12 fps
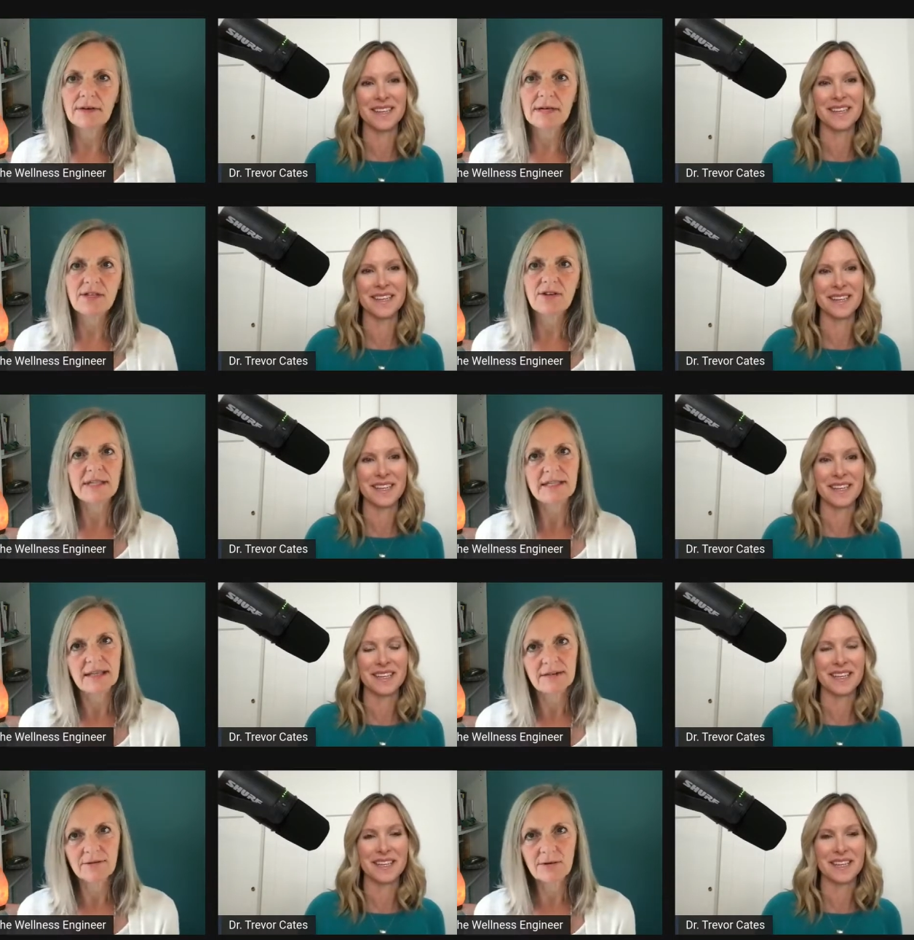
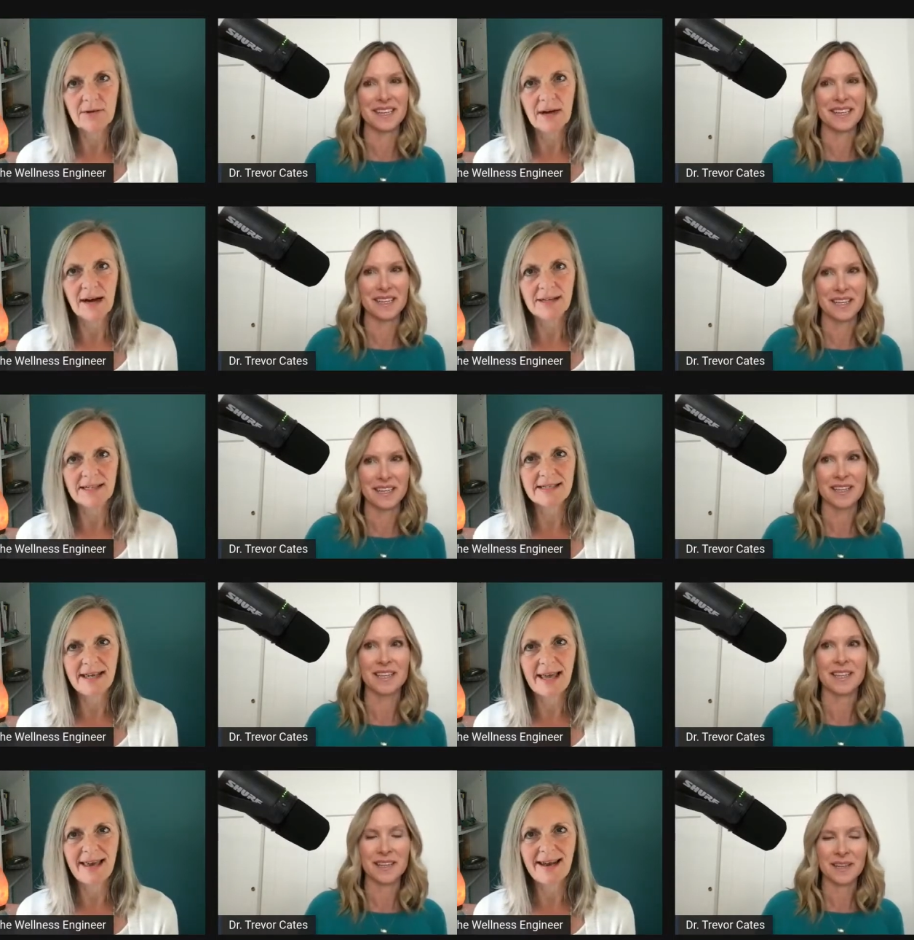Speaker 1: addressing the root causes.
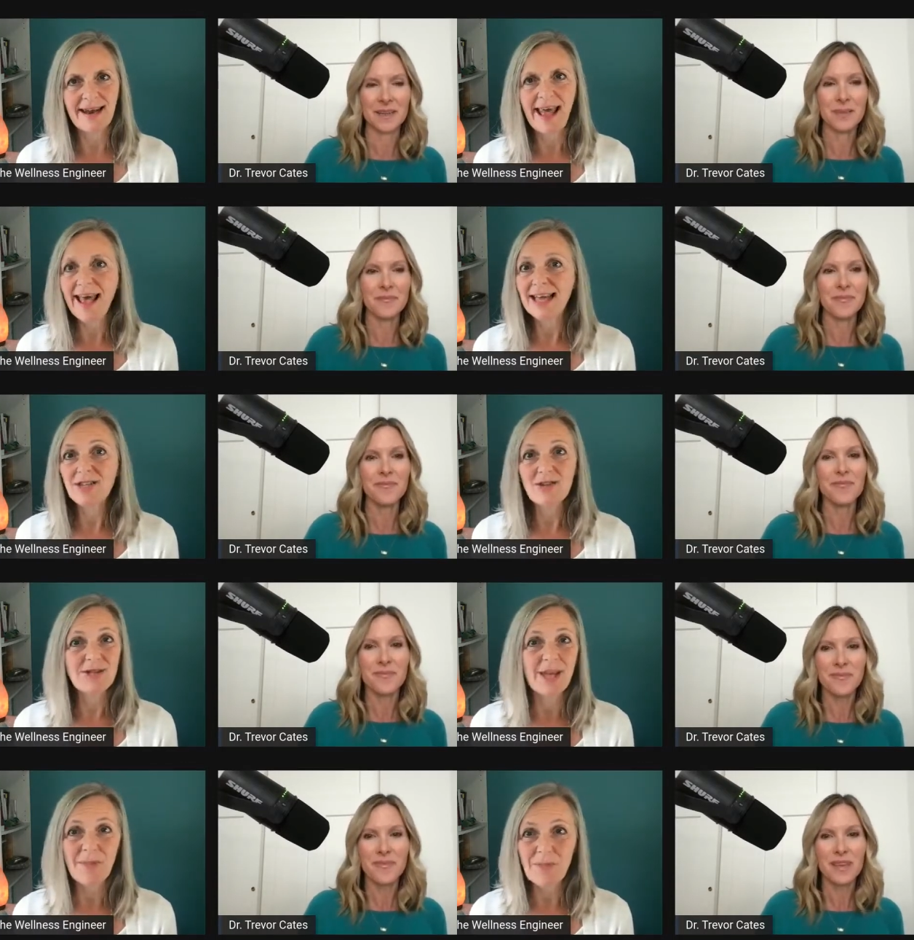And as you
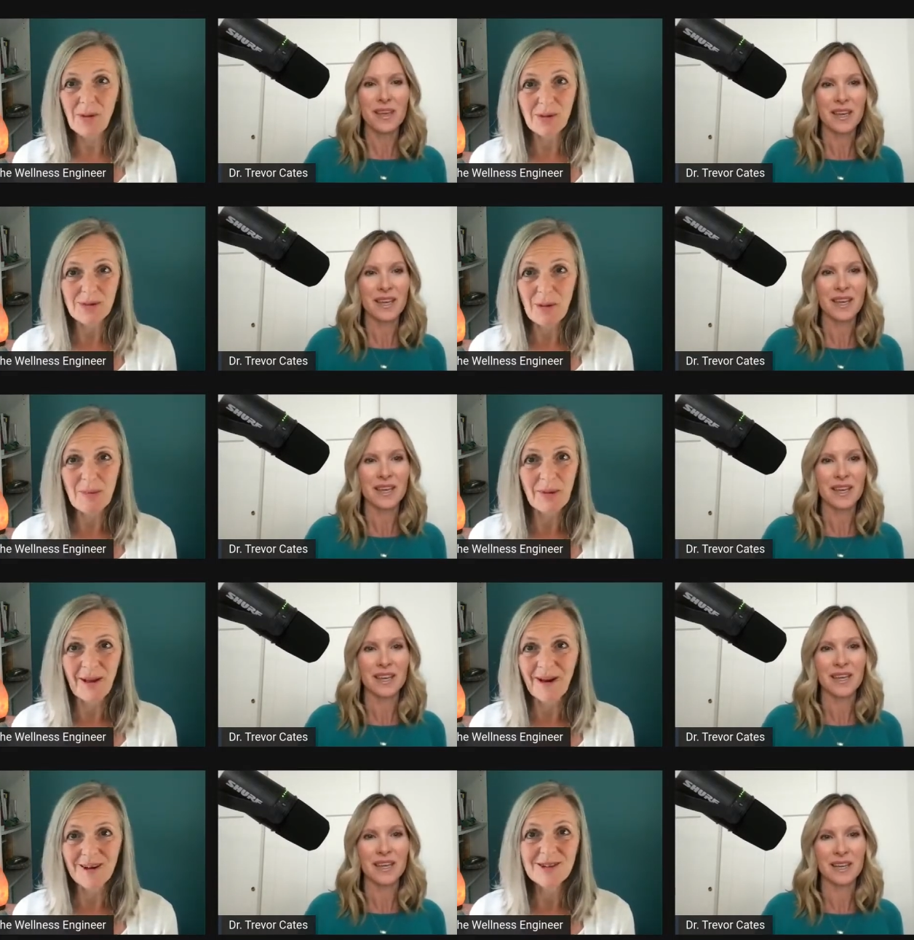said, most people
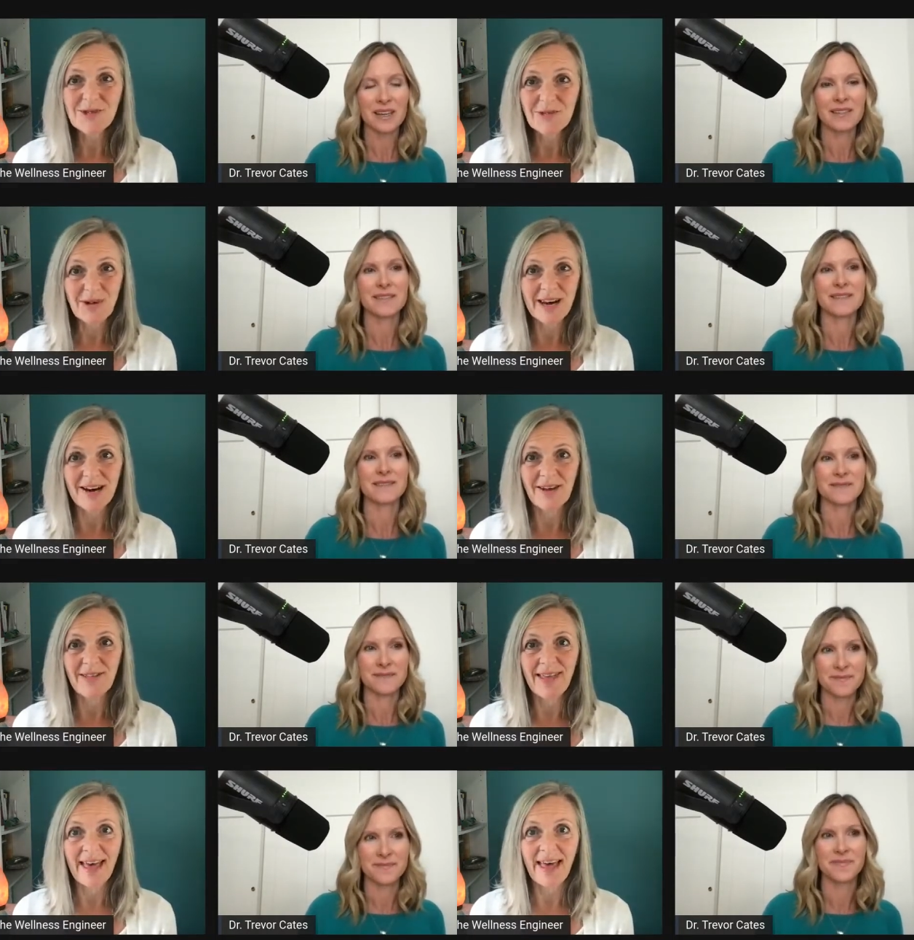aren't aware
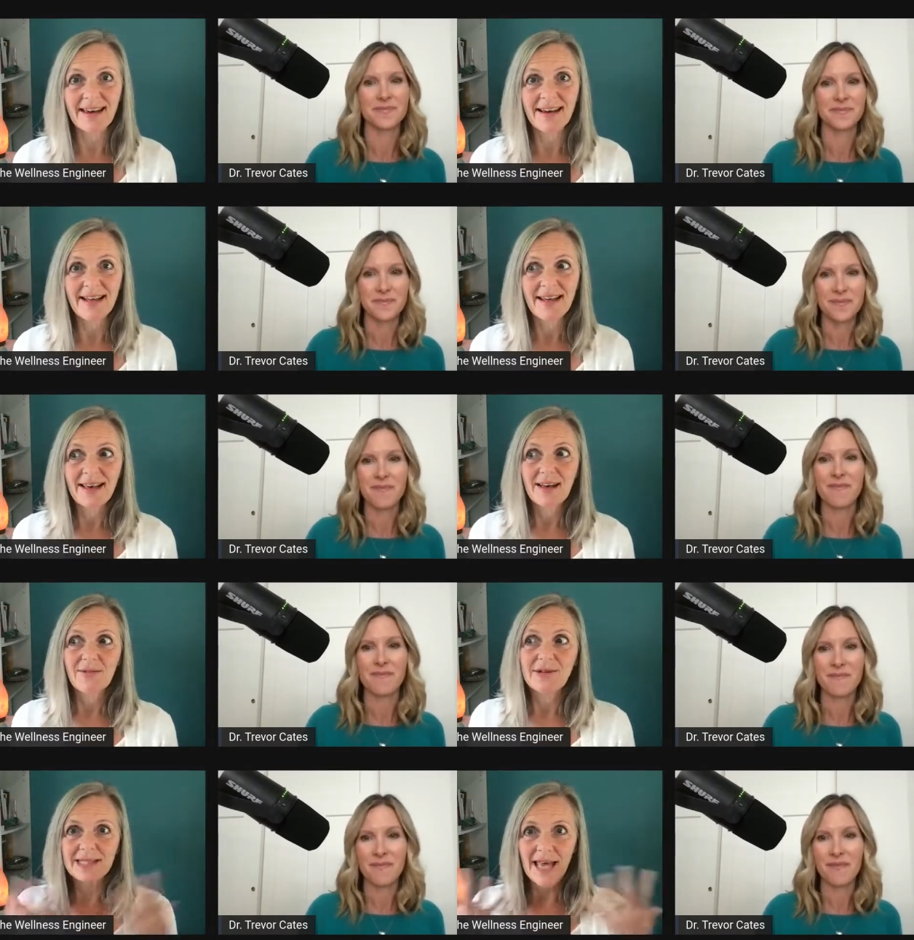that
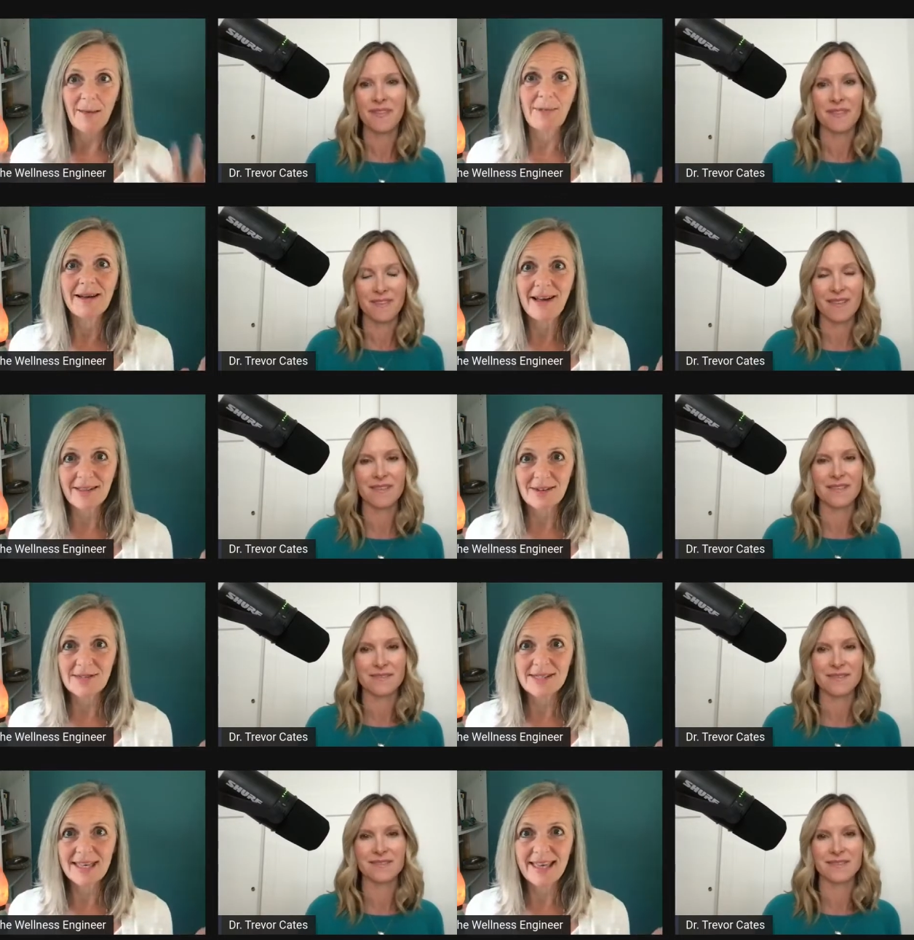what's happening on their
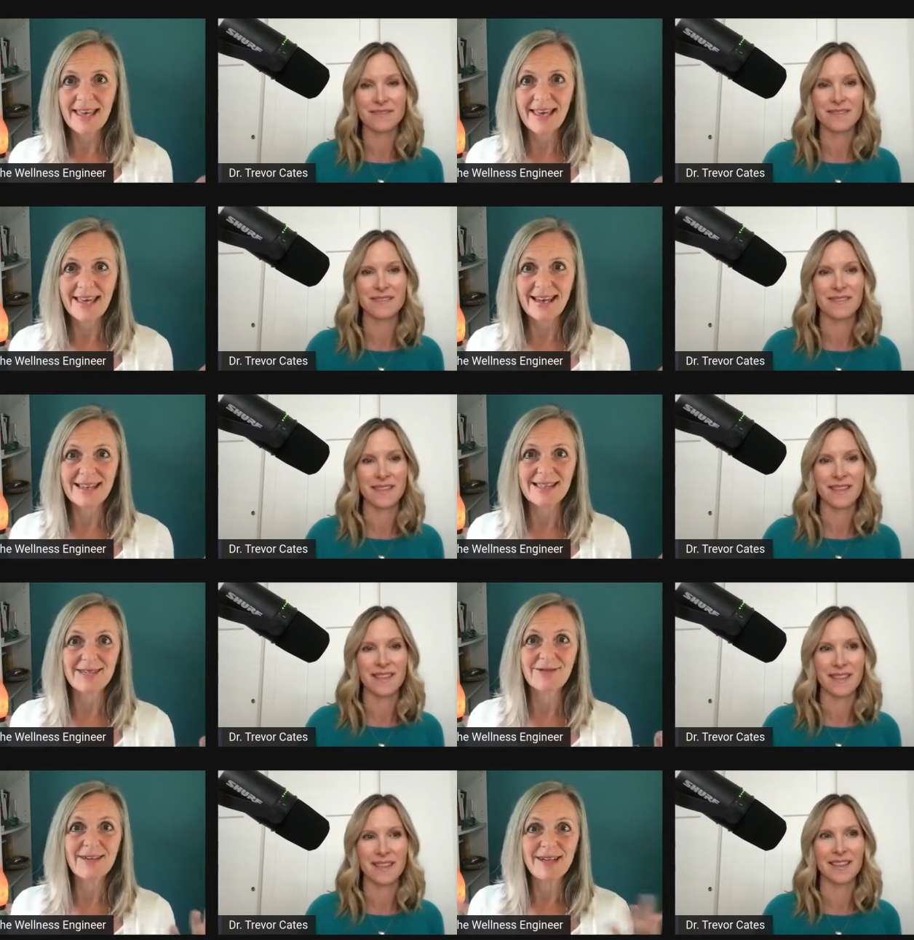skin
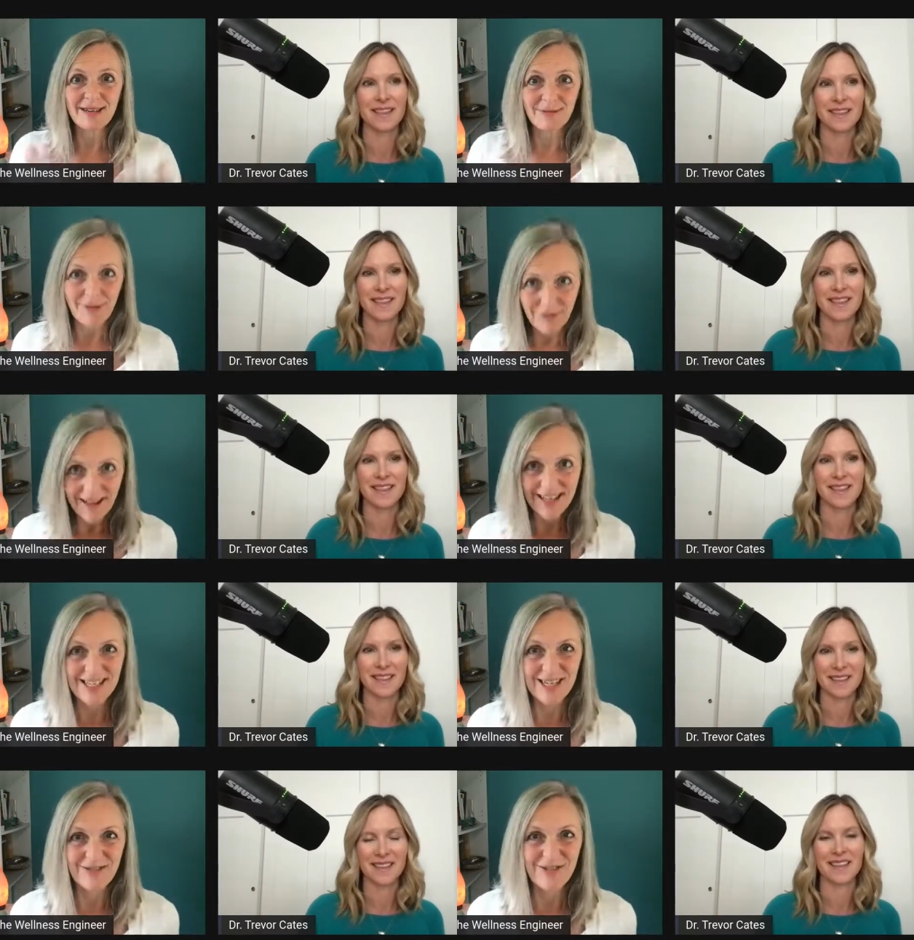is really a
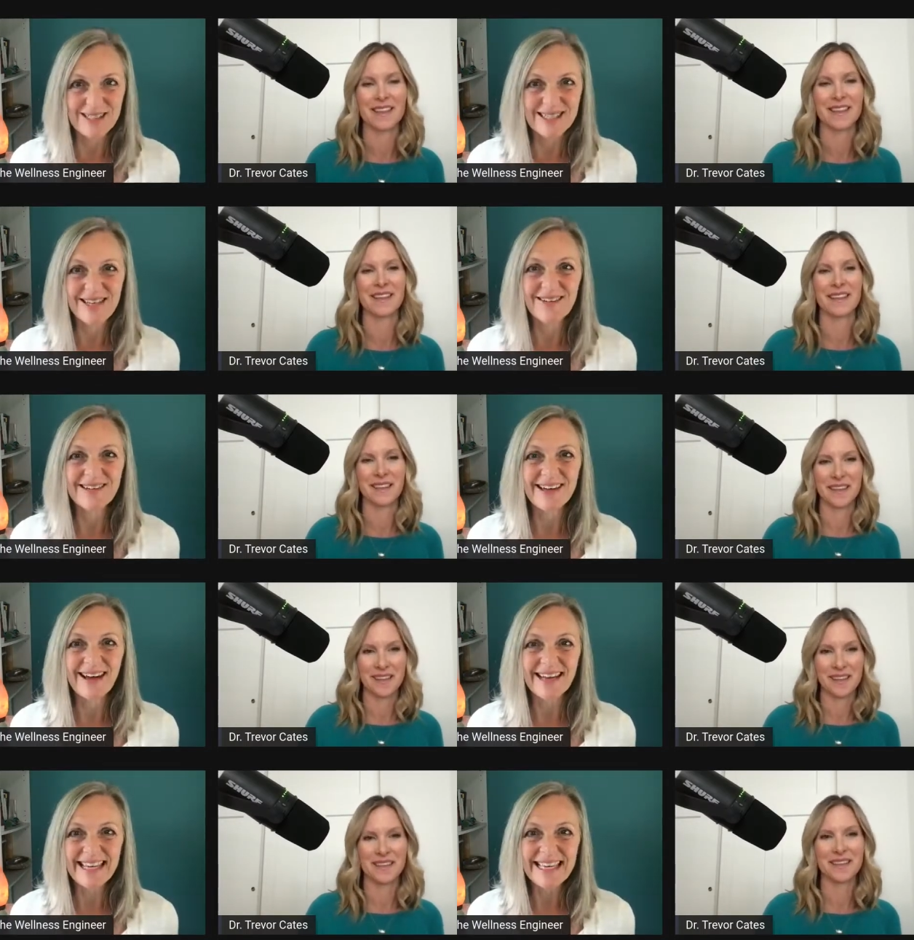reflection of what's going
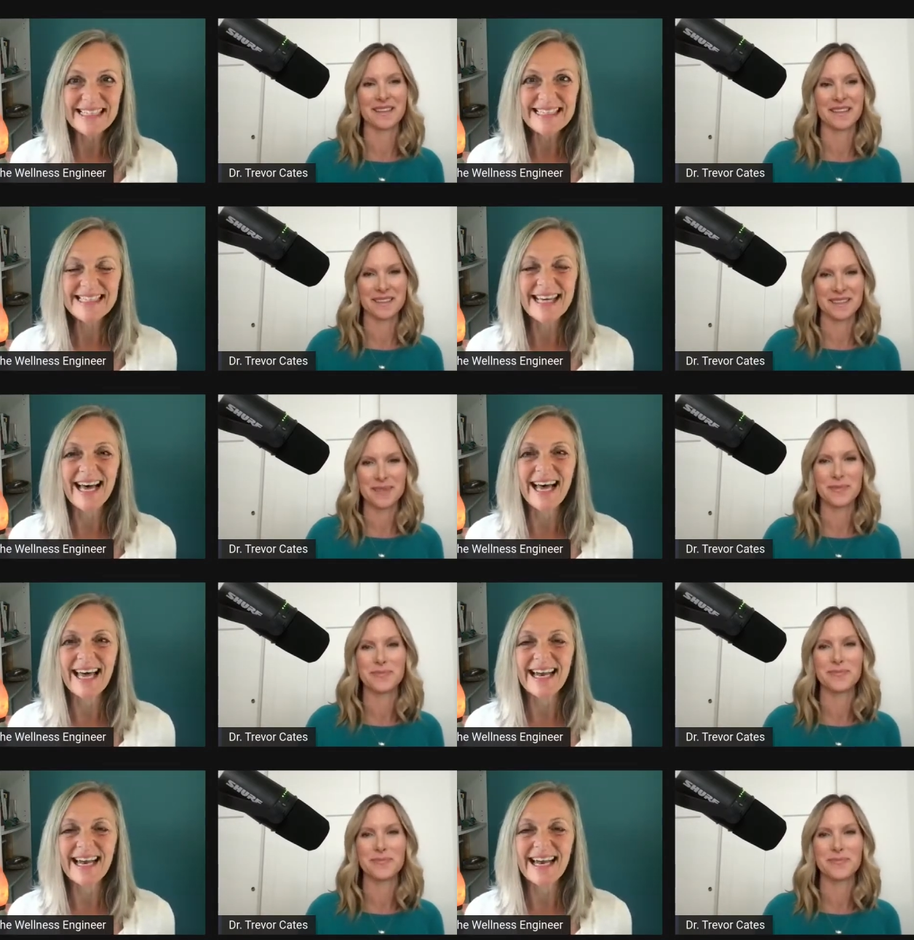on inside.